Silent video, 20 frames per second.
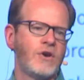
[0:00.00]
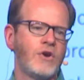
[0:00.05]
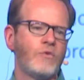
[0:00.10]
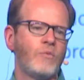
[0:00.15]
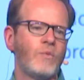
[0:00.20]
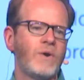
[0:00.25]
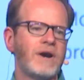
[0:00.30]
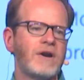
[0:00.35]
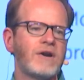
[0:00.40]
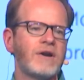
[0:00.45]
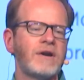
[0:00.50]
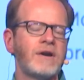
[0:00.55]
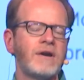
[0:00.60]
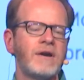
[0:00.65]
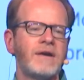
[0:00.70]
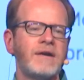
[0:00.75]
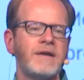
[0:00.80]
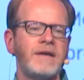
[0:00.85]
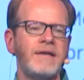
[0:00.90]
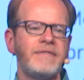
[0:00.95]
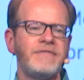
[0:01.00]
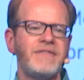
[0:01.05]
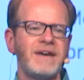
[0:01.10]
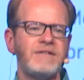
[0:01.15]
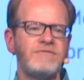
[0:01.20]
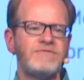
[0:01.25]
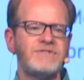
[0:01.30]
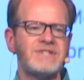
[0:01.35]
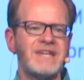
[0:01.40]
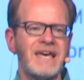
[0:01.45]
where
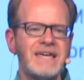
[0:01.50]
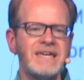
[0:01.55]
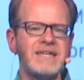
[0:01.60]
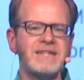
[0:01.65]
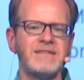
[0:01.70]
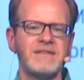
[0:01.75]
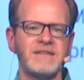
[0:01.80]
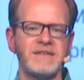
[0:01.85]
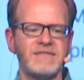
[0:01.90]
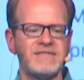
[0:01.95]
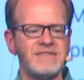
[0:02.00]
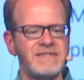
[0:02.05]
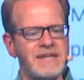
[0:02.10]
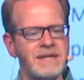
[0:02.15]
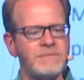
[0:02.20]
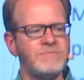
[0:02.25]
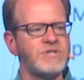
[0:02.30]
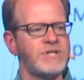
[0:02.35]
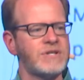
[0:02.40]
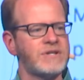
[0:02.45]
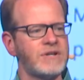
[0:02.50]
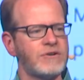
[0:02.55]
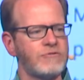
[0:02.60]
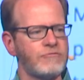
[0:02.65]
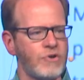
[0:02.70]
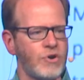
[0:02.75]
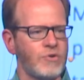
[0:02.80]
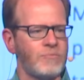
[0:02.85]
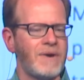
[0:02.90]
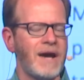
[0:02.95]
they've taken the themes in their
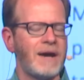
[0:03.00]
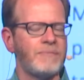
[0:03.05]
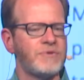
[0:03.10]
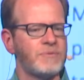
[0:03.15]
roadmap,